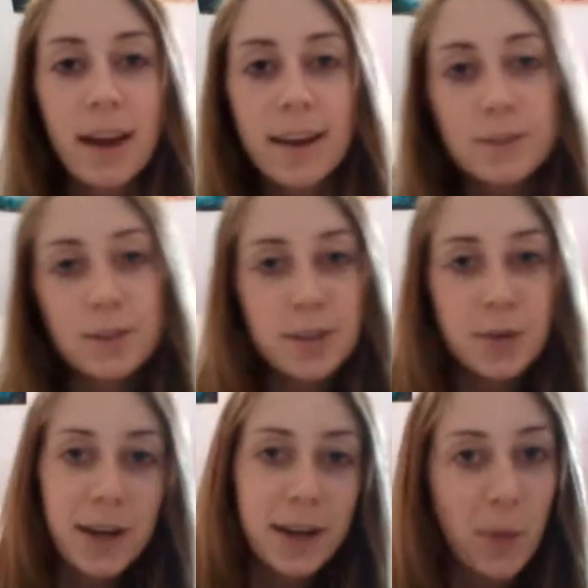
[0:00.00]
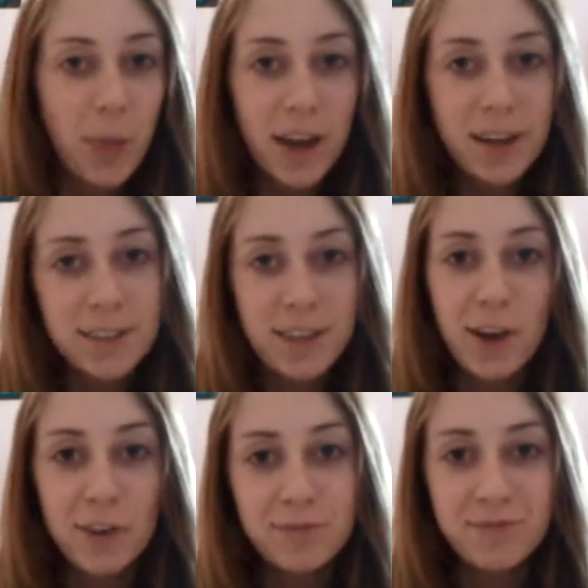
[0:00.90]
I guess I'll see when I get up there,
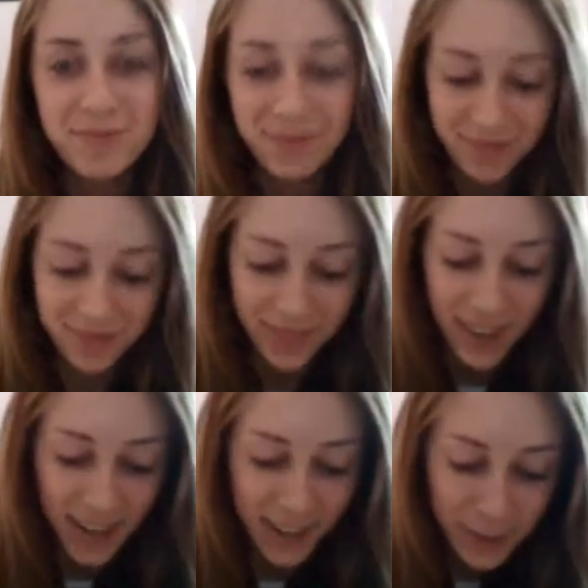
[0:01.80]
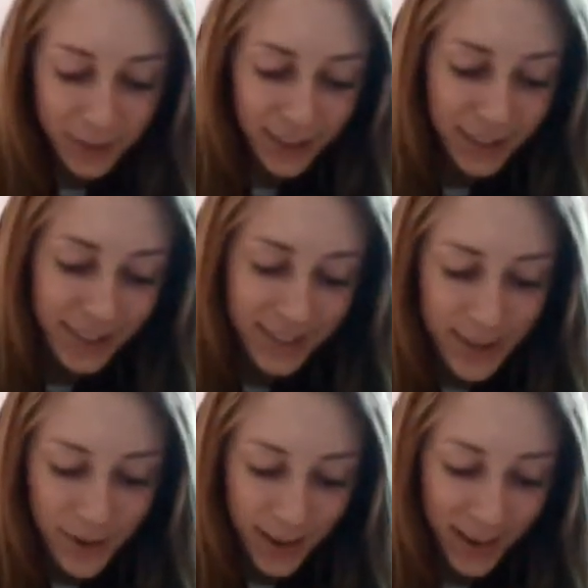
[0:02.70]
so it's really good to
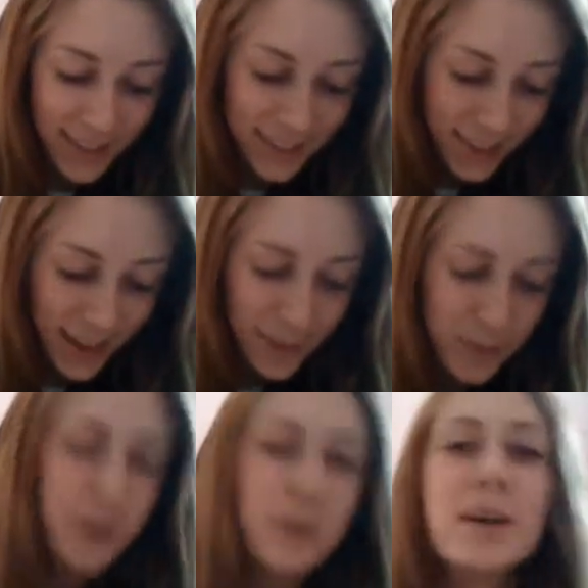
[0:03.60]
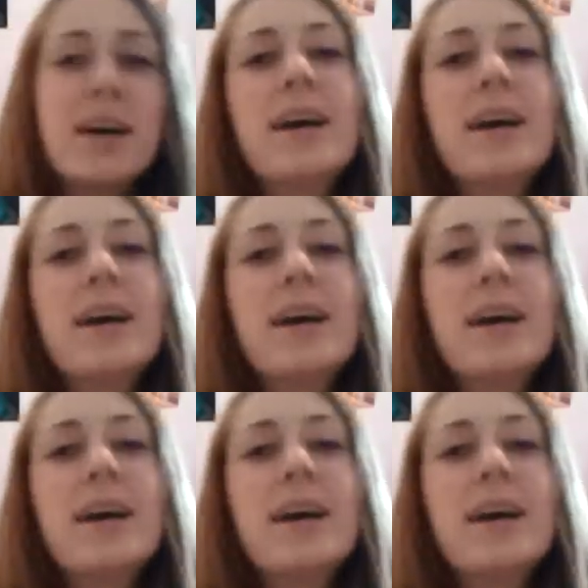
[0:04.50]
see you guys. I'm so